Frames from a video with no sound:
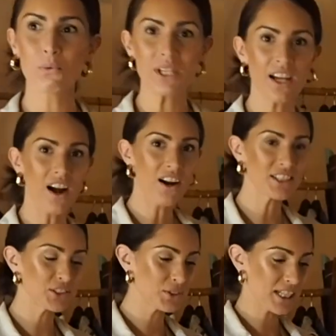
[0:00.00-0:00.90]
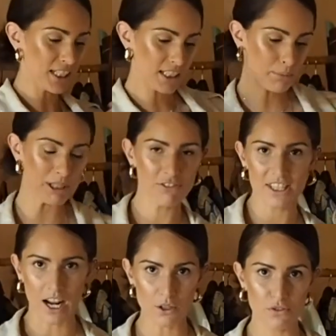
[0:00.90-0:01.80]
we are doing a little bit of
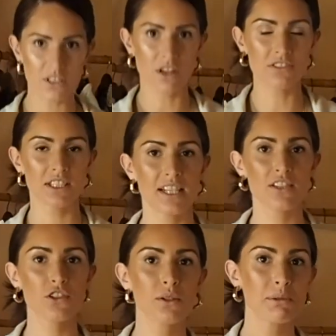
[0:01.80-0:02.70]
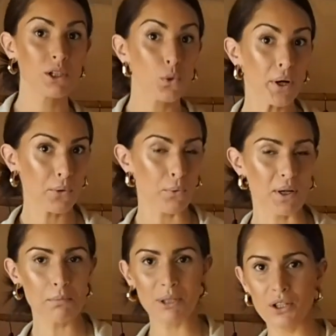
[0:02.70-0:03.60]
an outfit of the day. It's going to be a quick
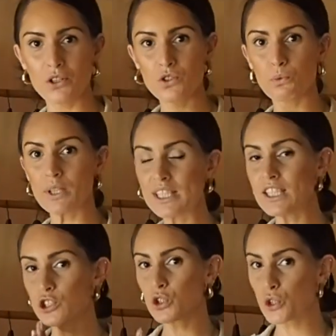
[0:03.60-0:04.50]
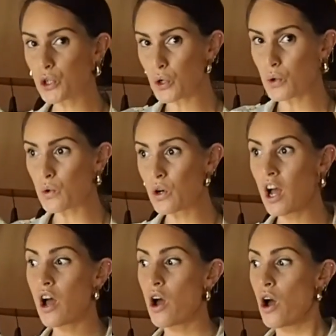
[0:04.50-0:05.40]
one because we need to go
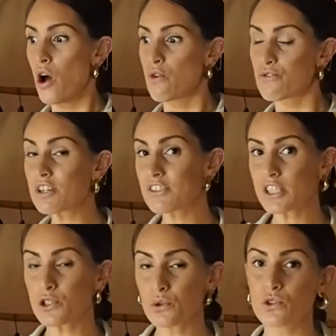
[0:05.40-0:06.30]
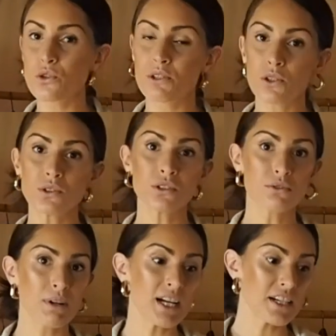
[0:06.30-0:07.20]
very soon so we don't
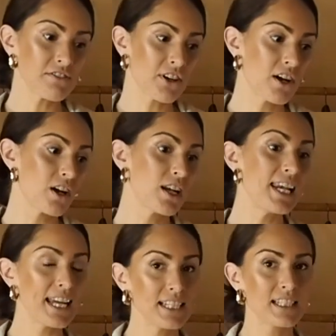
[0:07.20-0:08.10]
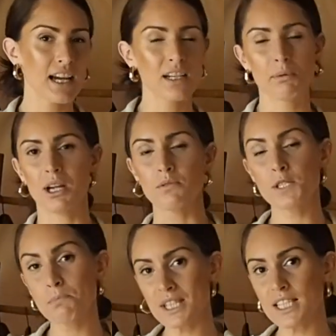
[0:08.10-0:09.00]
arrive late and it
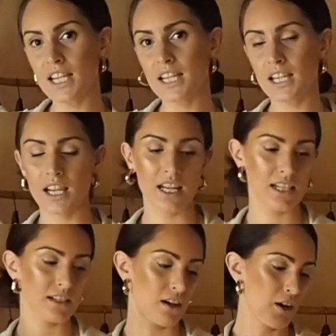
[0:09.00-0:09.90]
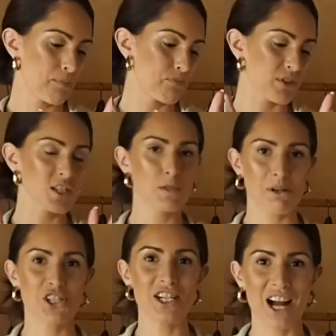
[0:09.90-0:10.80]
becomes midday, and
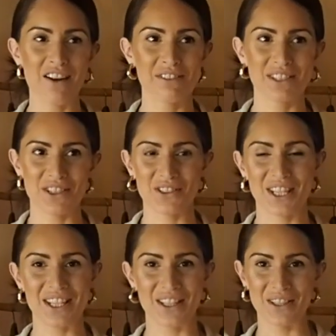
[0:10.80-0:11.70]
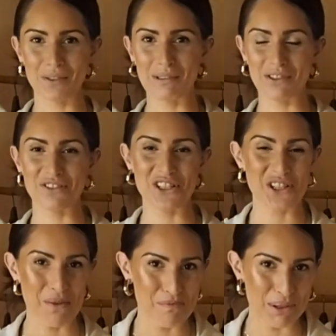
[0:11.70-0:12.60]
especially hubby doesn't get a little bit of
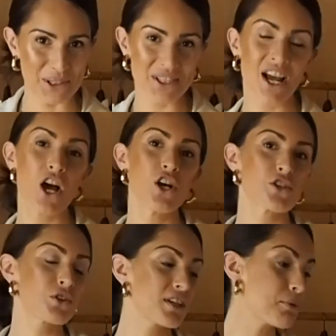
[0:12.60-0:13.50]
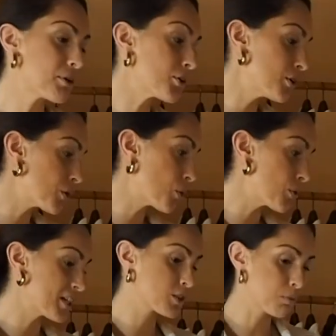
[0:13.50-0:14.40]
sunburn. So today we're going to go
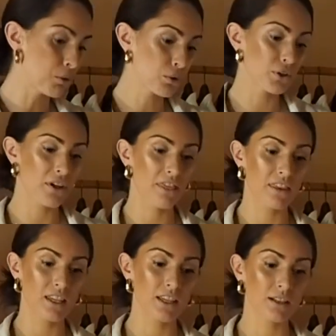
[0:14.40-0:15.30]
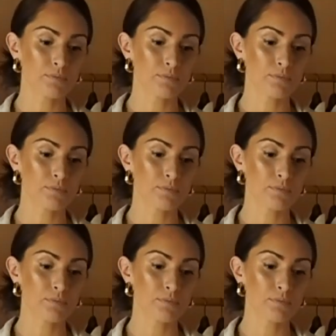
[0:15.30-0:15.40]
explore the